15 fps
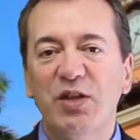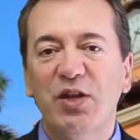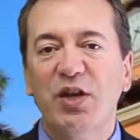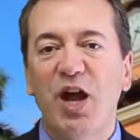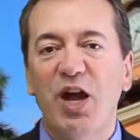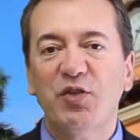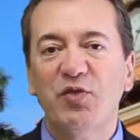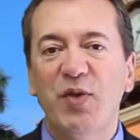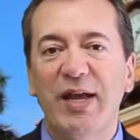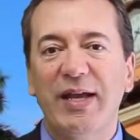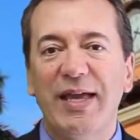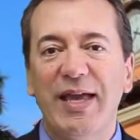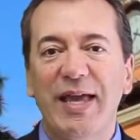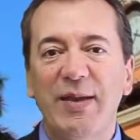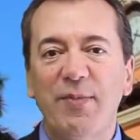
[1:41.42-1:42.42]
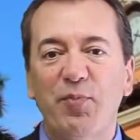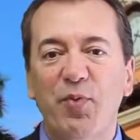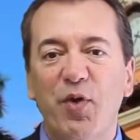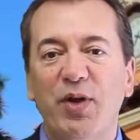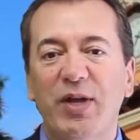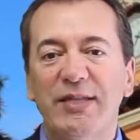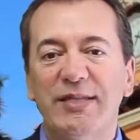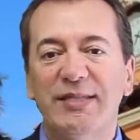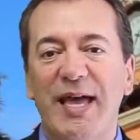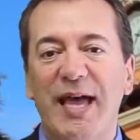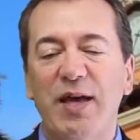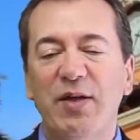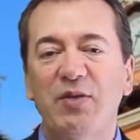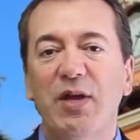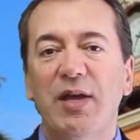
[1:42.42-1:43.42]
under contract in Broken
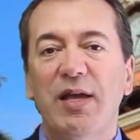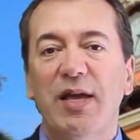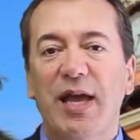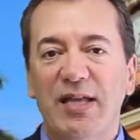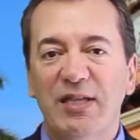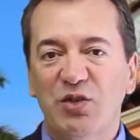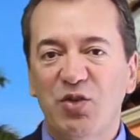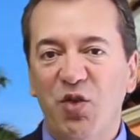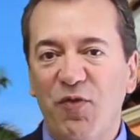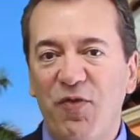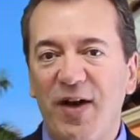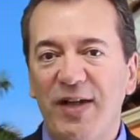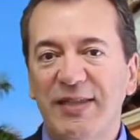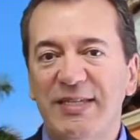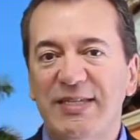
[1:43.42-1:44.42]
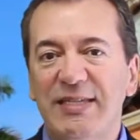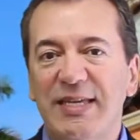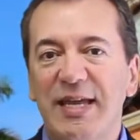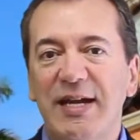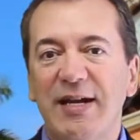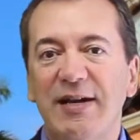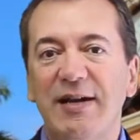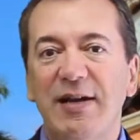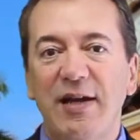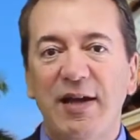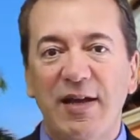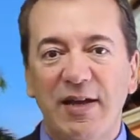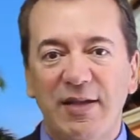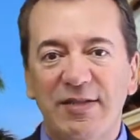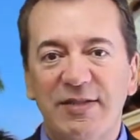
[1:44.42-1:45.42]
Sound. And so far this year,
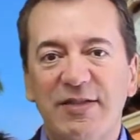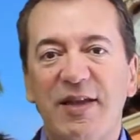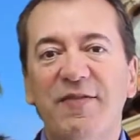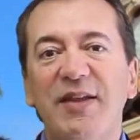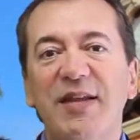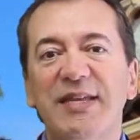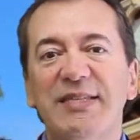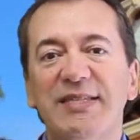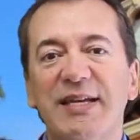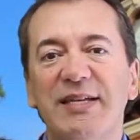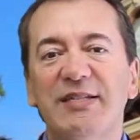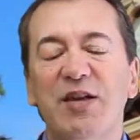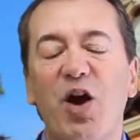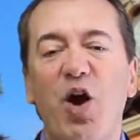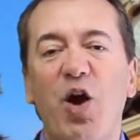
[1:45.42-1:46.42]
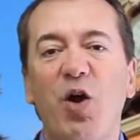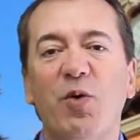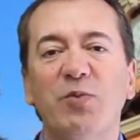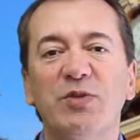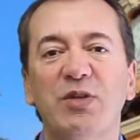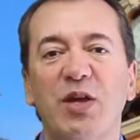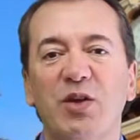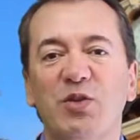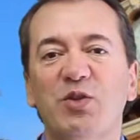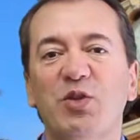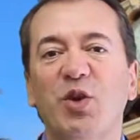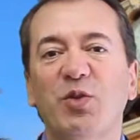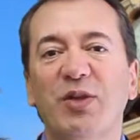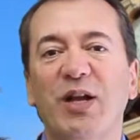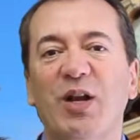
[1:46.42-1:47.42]
76 homes
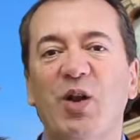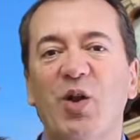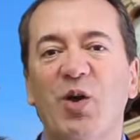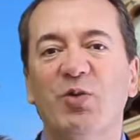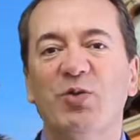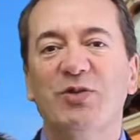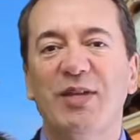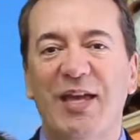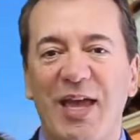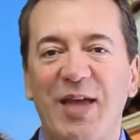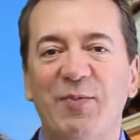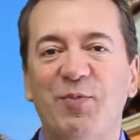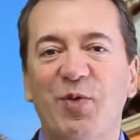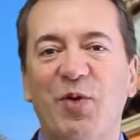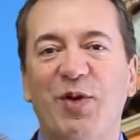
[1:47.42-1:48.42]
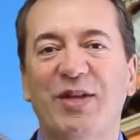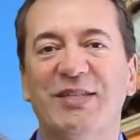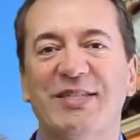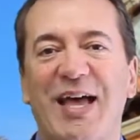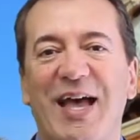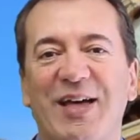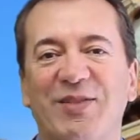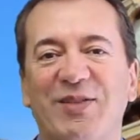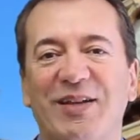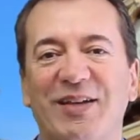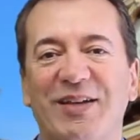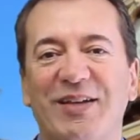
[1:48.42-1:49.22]
sold and closed in Broken Sound.